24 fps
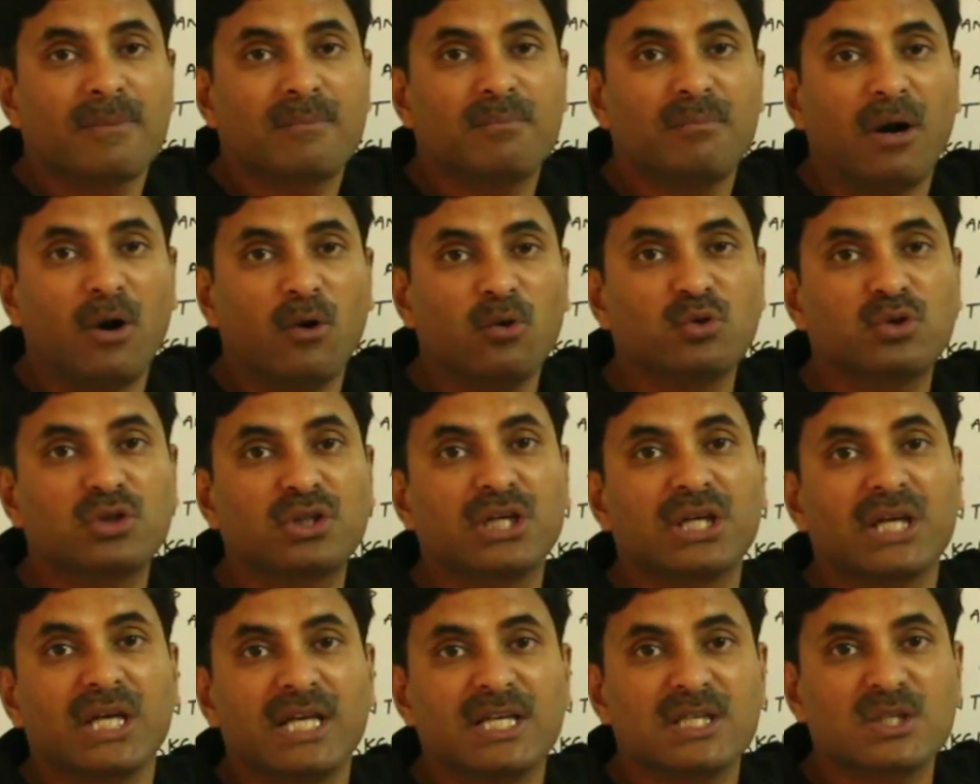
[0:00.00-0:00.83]

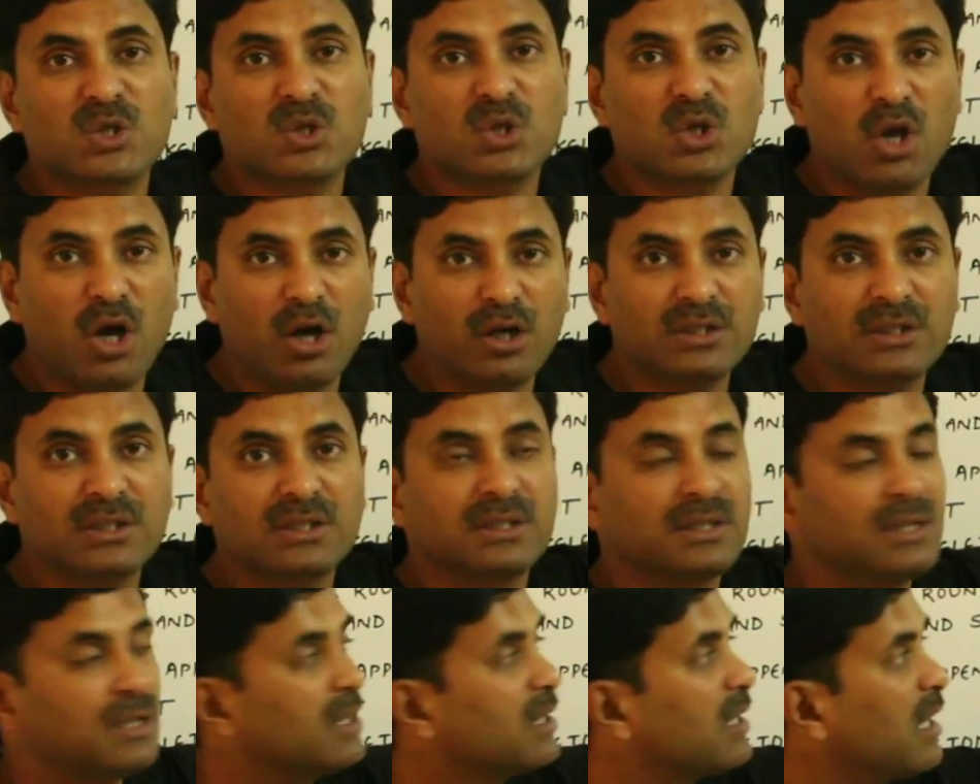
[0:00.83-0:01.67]
mouth is
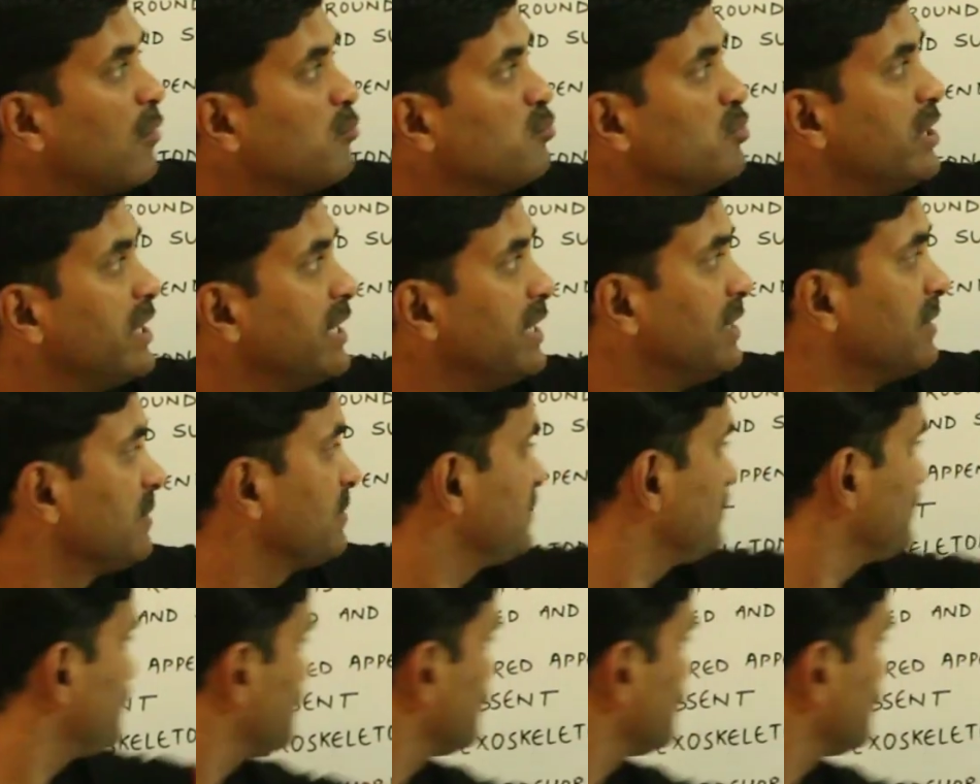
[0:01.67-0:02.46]
not rounded.